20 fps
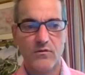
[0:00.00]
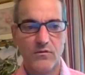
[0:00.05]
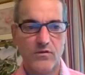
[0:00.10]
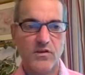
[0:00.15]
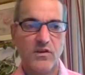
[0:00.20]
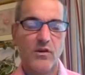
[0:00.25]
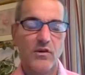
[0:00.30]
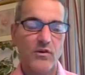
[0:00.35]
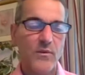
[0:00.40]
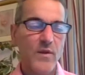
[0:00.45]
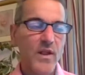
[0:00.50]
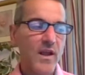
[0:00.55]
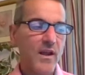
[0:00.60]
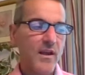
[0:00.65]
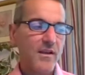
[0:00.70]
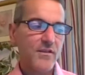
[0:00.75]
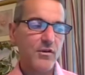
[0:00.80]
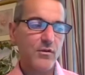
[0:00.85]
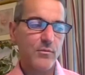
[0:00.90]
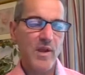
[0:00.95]
So
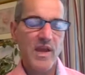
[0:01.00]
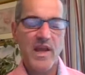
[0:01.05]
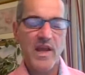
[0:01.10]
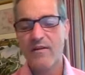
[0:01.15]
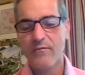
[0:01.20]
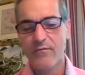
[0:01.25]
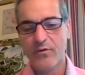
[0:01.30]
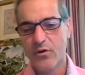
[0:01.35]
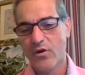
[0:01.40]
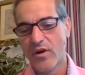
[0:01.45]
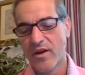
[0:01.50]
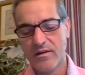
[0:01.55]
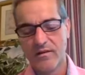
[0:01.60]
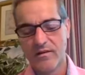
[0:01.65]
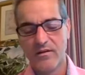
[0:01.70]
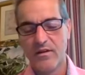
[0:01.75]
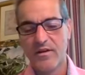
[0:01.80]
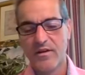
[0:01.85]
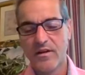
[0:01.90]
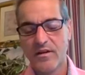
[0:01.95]
they're
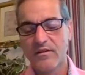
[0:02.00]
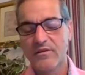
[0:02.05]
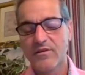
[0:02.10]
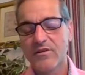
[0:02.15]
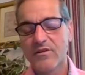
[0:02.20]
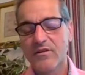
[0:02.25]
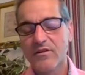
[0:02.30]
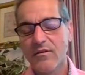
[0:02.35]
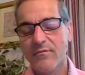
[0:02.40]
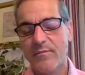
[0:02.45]
behavioral